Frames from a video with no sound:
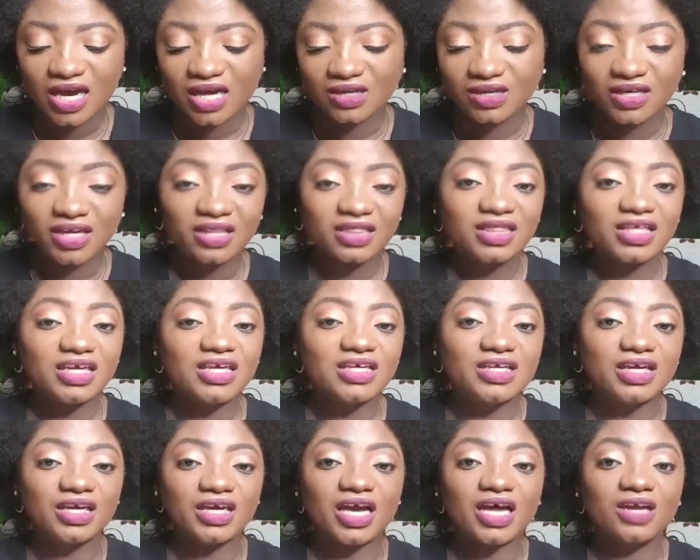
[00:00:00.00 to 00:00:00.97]

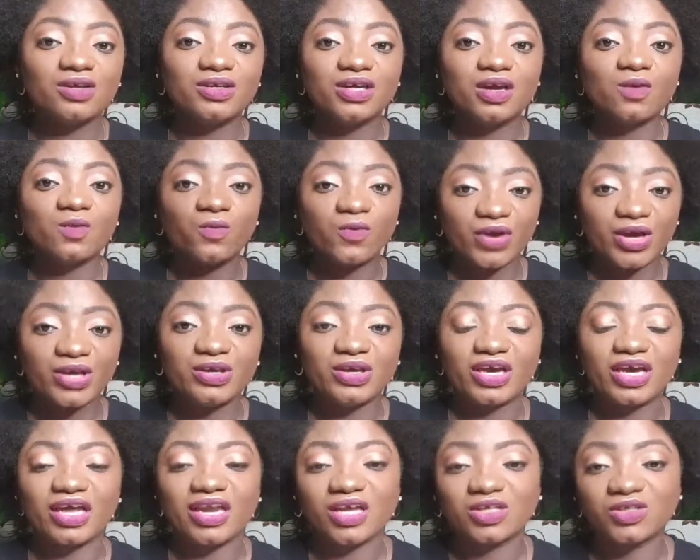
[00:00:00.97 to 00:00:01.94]
Another way
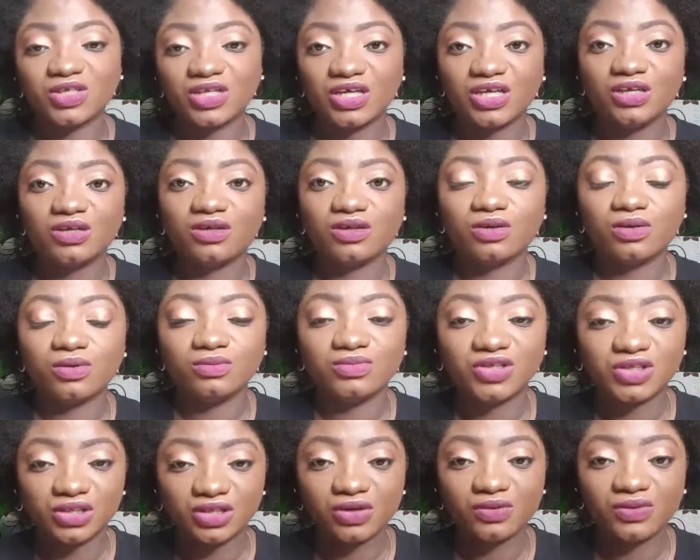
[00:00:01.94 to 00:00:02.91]
you can actually
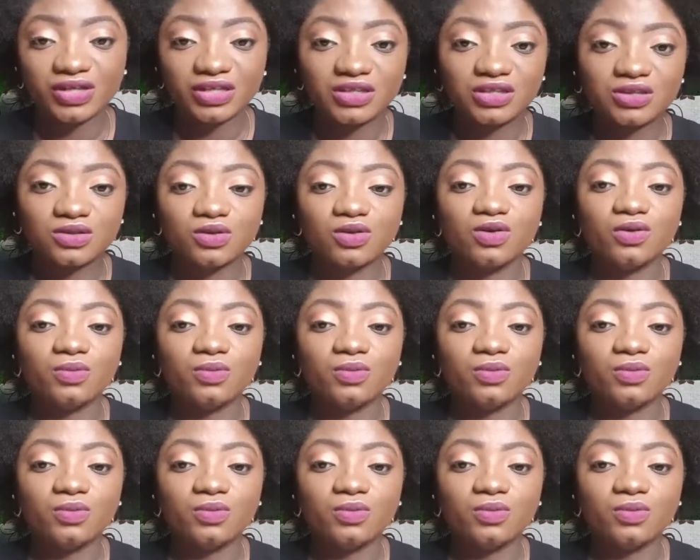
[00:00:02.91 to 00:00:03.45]
generate